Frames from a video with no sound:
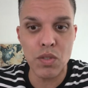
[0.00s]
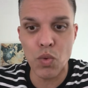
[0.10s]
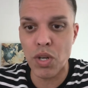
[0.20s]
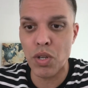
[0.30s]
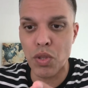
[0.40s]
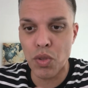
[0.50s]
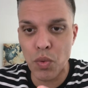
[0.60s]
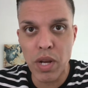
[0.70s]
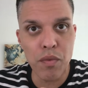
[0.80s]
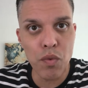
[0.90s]
what are the
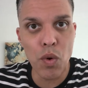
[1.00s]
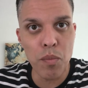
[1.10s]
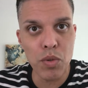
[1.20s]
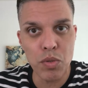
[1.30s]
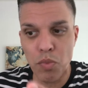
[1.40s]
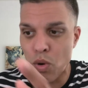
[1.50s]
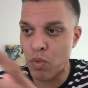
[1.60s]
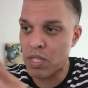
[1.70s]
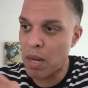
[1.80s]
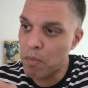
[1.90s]
3 to 4 most important
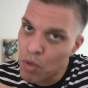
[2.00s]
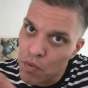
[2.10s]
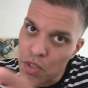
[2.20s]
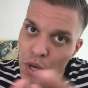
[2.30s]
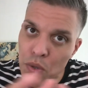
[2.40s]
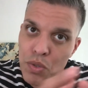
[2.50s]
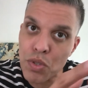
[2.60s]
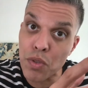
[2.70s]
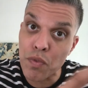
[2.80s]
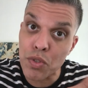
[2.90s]
ones, and I move those to
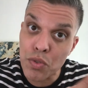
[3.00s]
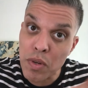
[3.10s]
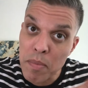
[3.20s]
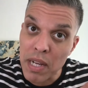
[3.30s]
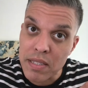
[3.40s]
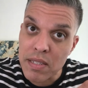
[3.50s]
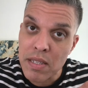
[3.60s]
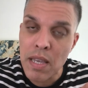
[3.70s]
the first 3 months.